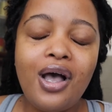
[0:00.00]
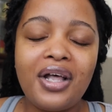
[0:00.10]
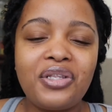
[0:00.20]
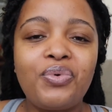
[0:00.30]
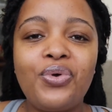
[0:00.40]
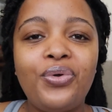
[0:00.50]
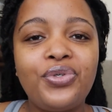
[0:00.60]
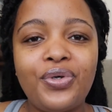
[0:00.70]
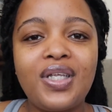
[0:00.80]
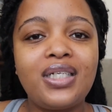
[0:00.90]
I think we all
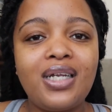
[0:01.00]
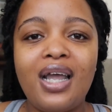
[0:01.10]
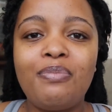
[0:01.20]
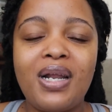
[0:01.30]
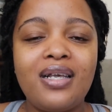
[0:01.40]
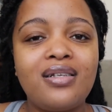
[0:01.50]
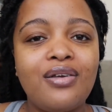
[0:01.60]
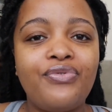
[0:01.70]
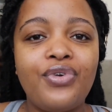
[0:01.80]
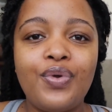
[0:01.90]
know that diet plays a
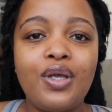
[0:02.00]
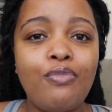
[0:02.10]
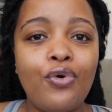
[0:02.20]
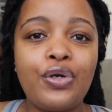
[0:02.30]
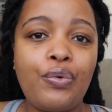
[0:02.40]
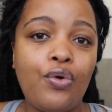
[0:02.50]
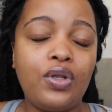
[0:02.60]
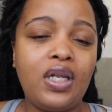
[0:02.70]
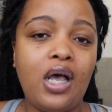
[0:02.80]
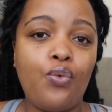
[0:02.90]
very important role
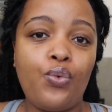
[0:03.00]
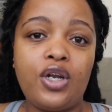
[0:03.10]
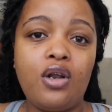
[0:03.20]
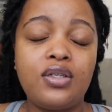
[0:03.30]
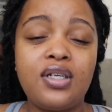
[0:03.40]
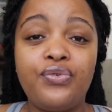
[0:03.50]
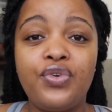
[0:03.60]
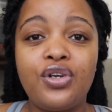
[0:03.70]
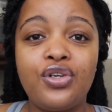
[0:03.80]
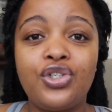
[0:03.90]
in our weight loss and
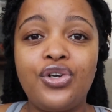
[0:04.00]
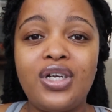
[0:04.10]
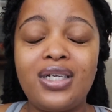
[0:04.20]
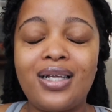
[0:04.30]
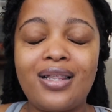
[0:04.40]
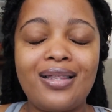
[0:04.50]
fitness journeys,